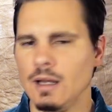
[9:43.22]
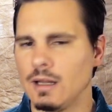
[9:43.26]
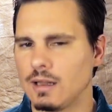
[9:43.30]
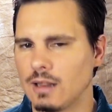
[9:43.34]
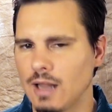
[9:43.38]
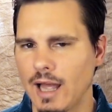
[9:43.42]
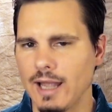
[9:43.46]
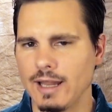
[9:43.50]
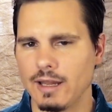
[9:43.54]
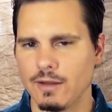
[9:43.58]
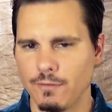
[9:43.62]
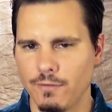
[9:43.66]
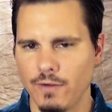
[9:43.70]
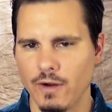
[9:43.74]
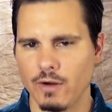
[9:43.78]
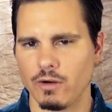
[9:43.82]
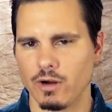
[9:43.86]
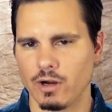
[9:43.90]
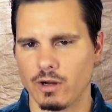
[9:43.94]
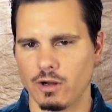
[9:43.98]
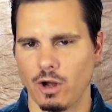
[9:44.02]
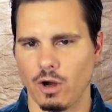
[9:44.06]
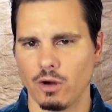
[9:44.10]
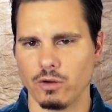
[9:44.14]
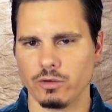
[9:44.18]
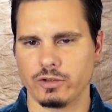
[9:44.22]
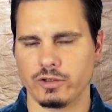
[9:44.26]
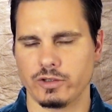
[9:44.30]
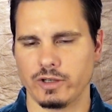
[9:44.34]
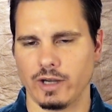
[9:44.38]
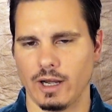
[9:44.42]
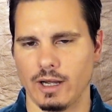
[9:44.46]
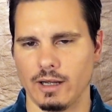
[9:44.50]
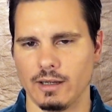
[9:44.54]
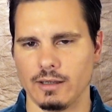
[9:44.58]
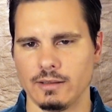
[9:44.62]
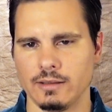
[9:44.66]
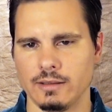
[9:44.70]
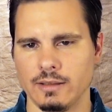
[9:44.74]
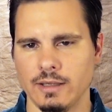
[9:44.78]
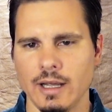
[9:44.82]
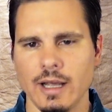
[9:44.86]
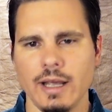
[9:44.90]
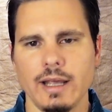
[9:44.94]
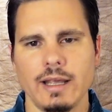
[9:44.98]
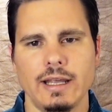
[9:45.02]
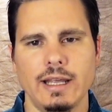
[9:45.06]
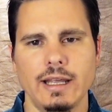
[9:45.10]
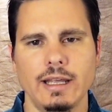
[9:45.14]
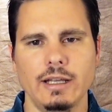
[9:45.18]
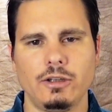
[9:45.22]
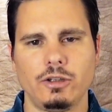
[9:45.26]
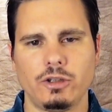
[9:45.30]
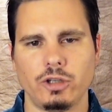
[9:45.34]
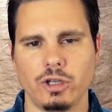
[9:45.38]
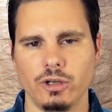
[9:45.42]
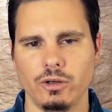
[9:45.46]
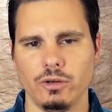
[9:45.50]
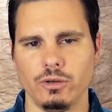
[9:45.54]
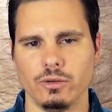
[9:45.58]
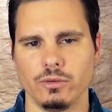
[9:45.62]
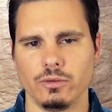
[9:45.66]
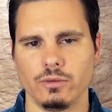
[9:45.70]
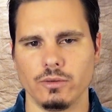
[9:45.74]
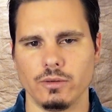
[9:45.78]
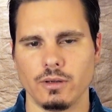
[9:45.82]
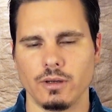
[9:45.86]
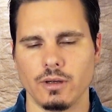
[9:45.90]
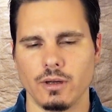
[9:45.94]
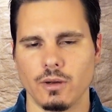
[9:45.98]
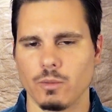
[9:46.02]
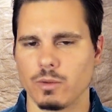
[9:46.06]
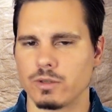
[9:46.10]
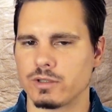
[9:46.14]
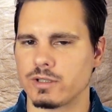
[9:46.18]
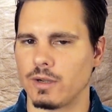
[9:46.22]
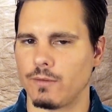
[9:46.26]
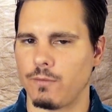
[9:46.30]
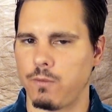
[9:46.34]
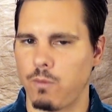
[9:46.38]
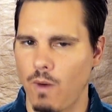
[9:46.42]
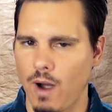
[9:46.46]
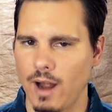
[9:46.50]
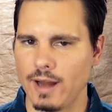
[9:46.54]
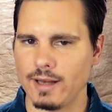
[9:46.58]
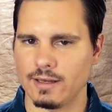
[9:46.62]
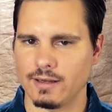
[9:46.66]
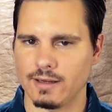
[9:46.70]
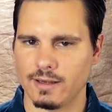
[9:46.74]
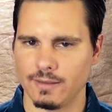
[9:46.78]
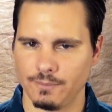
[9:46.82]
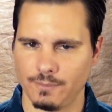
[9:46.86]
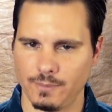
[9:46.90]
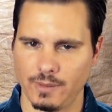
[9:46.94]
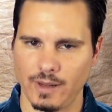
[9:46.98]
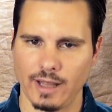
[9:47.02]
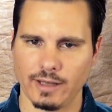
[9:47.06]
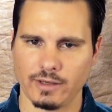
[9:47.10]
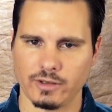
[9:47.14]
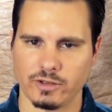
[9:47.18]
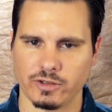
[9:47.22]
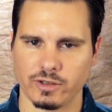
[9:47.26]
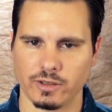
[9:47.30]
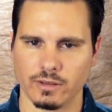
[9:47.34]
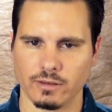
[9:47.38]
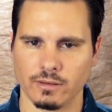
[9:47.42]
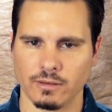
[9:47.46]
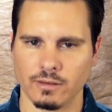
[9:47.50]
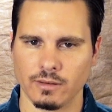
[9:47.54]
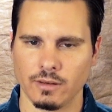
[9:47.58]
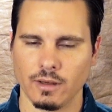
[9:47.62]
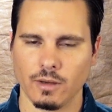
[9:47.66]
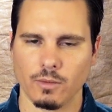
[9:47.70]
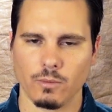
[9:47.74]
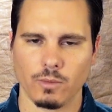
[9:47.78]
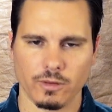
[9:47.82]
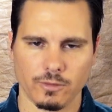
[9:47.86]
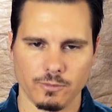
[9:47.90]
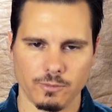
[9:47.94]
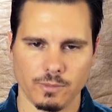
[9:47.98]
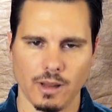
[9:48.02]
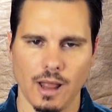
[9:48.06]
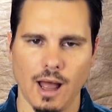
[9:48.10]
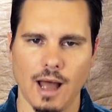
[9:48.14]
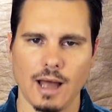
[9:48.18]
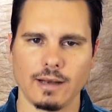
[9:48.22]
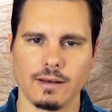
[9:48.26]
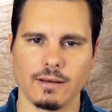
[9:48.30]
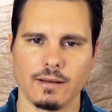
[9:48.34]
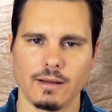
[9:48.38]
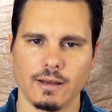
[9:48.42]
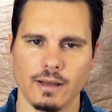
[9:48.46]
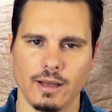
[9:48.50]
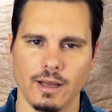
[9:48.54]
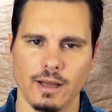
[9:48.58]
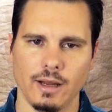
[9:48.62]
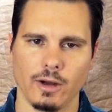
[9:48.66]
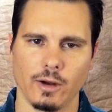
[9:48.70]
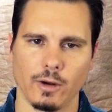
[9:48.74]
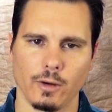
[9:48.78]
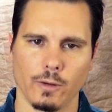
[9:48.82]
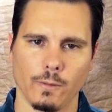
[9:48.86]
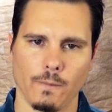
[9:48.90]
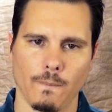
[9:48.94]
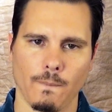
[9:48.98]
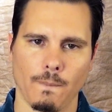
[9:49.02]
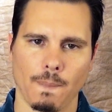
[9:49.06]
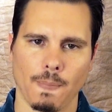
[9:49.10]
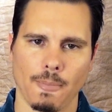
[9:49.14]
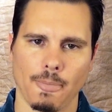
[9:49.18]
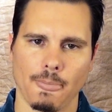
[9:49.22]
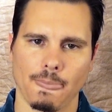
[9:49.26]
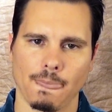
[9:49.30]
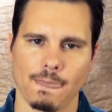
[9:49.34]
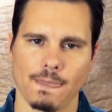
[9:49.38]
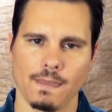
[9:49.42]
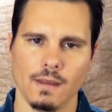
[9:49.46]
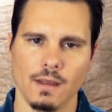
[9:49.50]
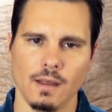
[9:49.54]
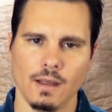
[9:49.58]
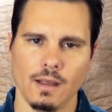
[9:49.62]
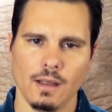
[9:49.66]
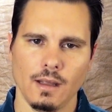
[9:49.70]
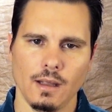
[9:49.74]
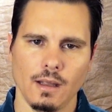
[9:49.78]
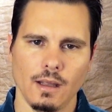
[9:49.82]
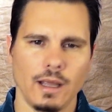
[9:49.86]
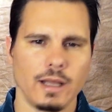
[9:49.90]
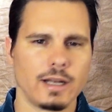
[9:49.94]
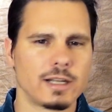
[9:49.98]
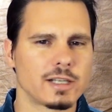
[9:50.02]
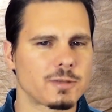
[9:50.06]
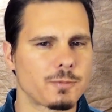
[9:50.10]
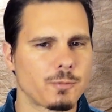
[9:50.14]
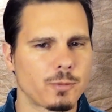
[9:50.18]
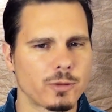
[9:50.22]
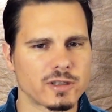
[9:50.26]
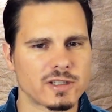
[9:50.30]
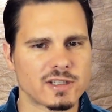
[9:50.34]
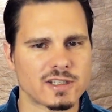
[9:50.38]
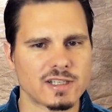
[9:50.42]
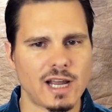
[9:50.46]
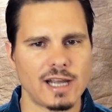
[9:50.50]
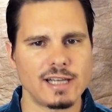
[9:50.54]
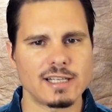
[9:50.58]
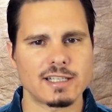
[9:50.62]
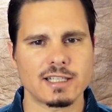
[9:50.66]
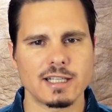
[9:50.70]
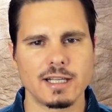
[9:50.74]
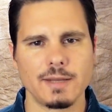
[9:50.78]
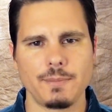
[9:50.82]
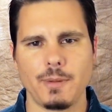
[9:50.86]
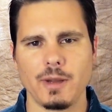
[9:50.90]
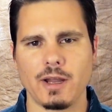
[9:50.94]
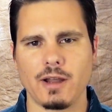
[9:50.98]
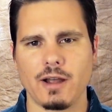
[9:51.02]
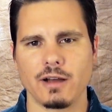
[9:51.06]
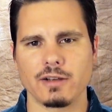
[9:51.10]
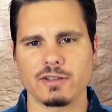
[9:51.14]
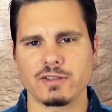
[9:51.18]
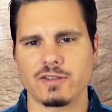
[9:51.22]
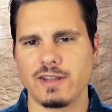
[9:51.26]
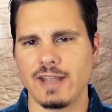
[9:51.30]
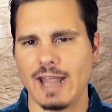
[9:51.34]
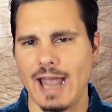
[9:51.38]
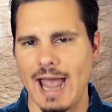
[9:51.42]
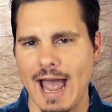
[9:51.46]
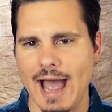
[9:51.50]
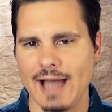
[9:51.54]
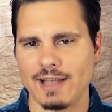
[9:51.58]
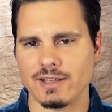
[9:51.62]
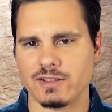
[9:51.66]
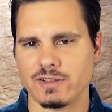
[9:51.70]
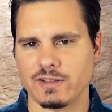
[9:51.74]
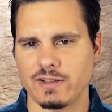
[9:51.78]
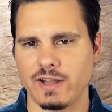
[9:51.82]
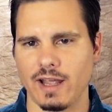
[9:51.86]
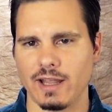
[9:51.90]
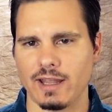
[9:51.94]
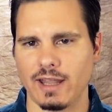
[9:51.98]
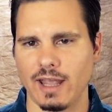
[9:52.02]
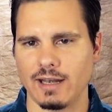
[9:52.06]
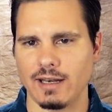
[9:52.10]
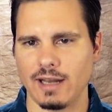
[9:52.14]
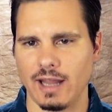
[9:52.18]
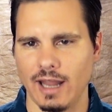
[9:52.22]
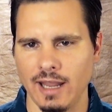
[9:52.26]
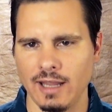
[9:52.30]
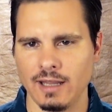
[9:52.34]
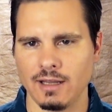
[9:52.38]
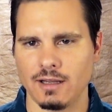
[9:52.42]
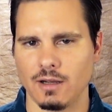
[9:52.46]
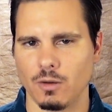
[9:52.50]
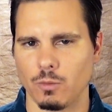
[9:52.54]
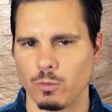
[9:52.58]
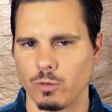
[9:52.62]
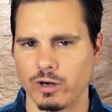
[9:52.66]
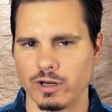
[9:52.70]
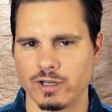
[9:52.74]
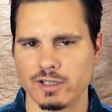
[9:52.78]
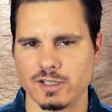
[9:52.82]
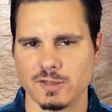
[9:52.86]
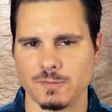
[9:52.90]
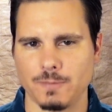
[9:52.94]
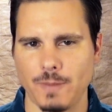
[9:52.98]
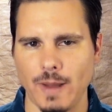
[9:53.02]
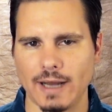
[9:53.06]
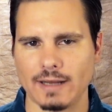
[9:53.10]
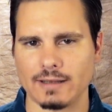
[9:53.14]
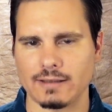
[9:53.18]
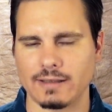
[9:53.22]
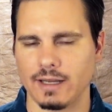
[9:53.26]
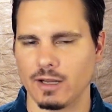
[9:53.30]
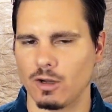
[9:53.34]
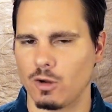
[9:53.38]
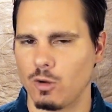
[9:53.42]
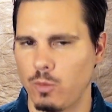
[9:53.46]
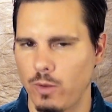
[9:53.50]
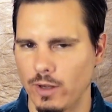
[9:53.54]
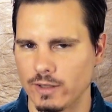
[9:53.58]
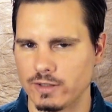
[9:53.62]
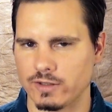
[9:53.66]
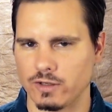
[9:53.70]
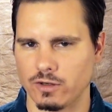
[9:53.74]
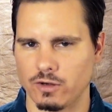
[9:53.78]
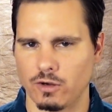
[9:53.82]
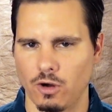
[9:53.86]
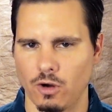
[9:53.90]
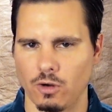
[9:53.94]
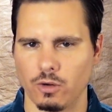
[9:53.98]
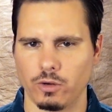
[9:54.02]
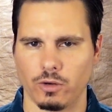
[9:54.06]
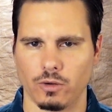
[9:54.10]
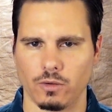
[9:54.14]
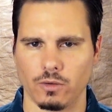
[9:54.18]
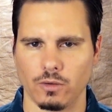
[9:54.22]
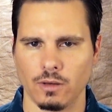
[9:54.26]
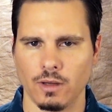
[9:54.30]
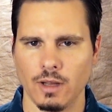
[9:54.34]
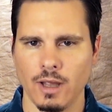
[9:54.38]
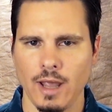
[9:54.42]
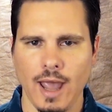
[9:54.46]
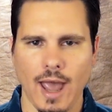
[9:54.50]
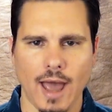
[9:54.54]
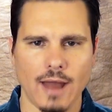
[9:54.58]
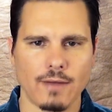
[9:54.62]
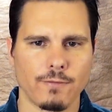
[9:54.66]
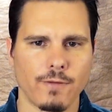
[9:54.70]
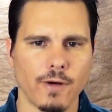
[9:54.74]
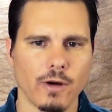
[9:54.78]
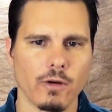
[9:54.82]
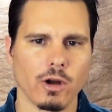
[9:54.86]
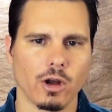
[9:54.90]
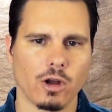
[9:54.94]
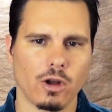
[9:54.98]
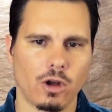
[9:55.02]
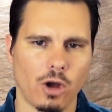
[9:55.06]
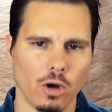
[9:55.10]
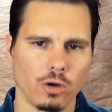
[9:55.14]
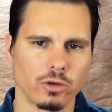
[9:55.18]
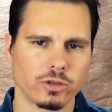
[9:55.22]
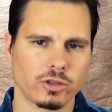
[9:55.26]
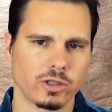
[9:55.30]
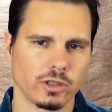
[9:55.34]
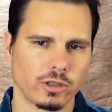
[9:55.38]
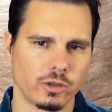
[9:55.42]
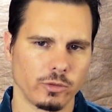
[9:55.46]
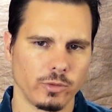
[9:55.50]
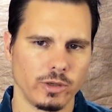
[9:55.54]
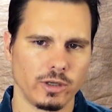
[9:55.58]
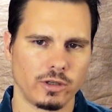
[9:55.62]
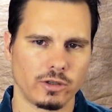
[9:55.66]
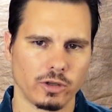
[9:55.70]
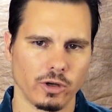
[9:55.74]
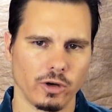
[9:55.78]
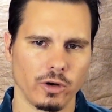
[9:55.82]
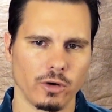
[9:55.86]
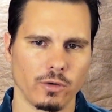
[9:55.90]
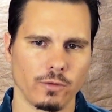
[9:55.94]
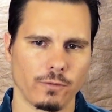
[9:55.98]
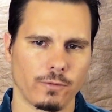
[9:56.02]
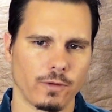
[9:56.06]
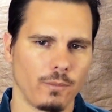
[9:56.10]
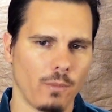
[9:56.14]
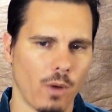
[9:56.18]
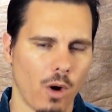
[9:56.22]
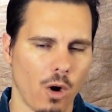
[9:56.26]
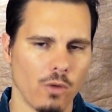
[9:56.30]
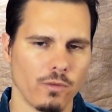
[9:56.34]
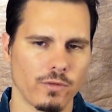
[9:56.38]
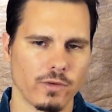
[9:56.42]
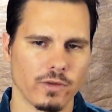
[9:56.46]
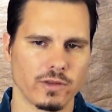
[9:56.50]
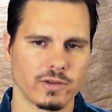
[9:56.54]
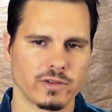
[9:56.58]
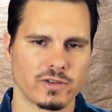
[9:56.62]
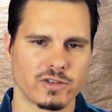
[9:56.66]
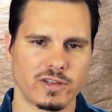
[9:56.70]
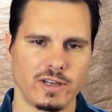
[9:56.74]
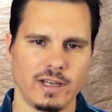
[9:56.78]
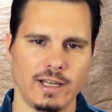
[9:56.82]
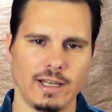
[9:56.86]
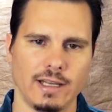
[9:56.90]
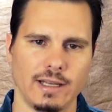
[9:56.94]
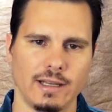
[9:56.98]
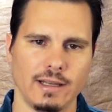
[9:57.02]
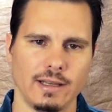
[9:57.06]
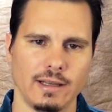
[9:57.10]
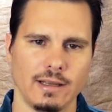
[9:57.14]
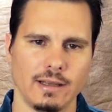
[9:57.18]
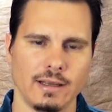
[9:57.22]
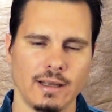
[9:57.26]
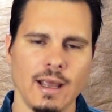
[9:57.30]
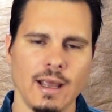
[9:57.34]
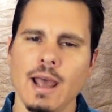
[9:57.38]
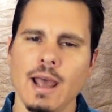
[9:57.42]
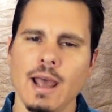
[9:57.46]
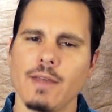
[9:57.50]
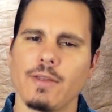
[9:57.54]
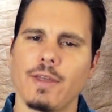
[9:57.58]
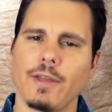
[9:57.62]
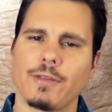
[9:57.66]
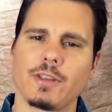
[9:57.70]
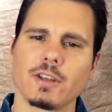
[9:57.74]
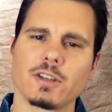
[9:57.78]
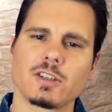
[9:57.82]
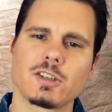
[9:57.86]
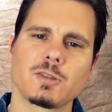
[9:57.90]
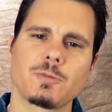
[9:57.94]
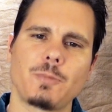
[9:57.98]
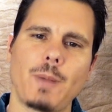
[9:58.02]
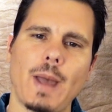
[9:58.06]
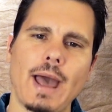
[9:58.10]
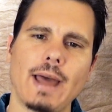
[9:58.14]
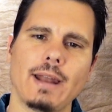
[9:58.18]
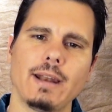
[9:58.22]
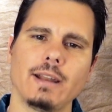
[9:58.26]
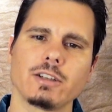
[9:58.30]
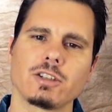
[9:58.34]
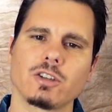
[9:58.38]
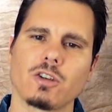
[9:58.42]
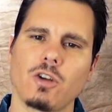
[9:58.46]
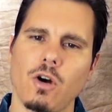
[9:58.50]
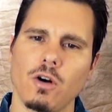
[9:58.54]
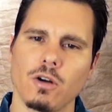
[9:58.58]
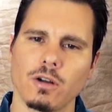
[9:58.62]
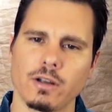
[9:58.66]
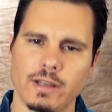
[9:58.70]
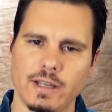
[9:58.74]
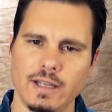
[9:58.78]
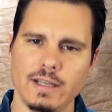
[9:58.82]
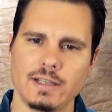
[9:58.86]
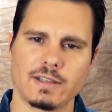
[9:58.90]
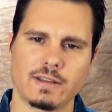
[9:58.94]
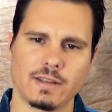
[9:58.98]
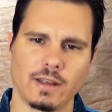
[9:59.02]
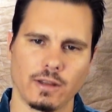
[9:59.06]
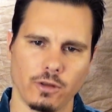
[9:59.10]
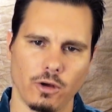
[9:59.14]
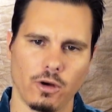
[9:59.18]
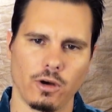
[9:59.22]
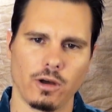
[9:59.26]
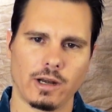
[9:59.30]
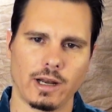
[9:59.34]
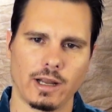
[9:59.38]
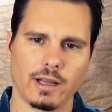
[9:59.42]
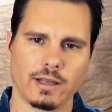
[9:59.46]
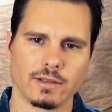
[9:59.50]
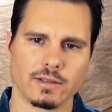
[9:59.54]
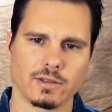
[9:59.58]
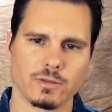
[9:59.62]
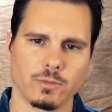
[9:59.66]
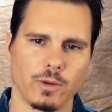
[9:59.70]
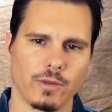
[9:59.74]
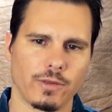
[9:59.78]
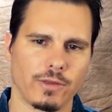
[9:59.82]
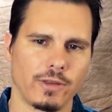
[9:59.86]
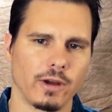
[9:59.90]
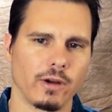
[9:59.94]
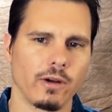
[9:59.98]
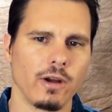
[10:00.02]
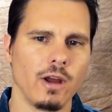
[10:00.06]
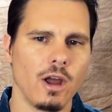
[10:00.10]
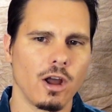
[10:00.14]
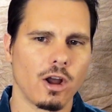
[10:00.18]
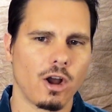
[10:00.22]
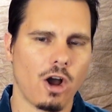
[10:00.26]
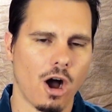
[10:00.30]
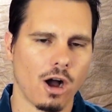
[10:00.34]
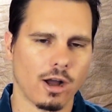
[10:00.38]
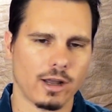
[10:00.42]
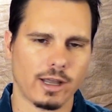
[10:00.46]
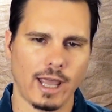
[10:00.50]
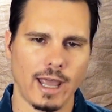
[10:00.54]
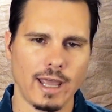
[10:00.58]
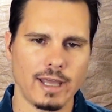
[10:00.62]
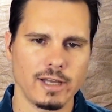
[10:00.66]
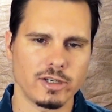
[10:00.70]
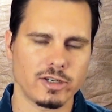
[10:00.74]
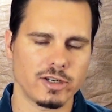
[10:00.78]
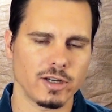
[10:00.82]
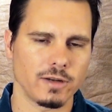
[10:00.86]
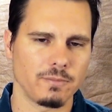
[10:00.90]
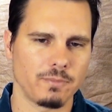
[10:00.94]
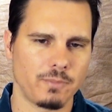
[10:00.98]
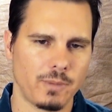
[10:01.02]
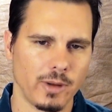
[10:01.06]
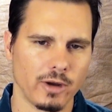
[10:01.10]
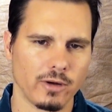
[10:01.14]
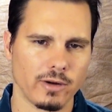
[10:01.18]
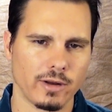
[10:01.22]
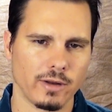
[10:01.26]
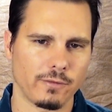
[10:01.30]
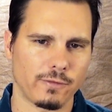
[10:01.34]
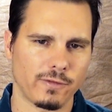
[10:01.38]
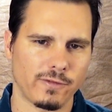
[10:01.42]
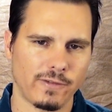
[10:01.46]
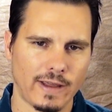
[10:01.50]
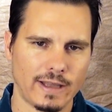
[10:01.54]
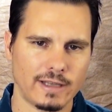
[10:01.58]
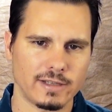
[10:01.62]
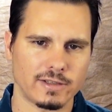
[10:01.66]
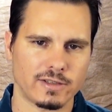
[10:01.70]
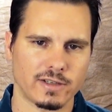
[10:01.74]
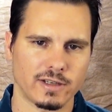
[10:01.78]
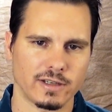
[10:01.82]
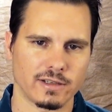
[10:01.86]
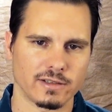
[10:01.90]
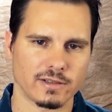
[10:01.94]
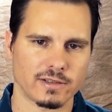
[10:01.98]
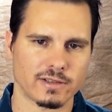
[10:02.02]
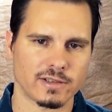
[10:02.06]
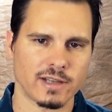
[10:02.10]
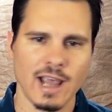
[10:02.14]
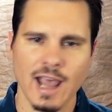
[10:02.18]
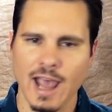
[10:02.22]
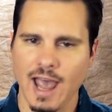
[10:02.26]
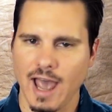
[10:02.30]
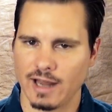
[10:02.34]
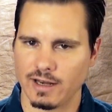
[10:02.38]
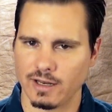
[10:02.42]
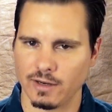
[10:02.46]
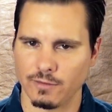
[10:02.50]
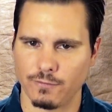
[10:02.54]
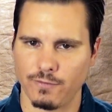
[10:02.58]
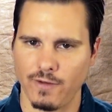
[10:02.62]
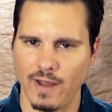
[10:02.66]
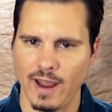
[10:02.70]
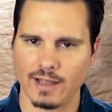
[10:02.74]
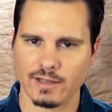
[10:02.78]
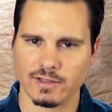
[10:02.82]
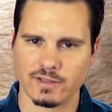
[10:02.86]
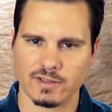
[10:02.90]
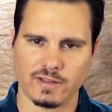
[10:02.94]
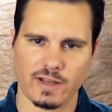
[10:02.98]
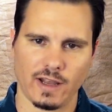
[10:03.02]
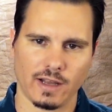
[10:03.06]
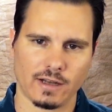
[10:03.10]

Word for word: Like Viracocha, he too was of white complexion with blond hair. It is precisely because the Aztec and Inca were expecting Quetzalcoatl and Viracocha to return from over the sea that the Spanish conquistadores, with their Caucasian bearded faces and advanced